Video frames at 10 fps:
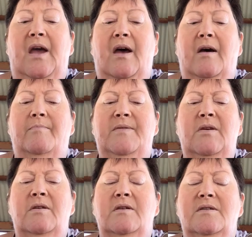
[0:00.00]

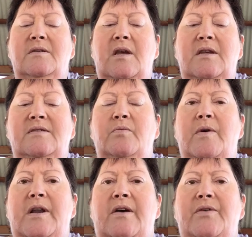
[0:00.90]
There is
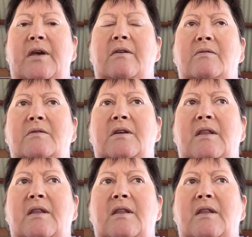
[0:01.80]
one other guilt,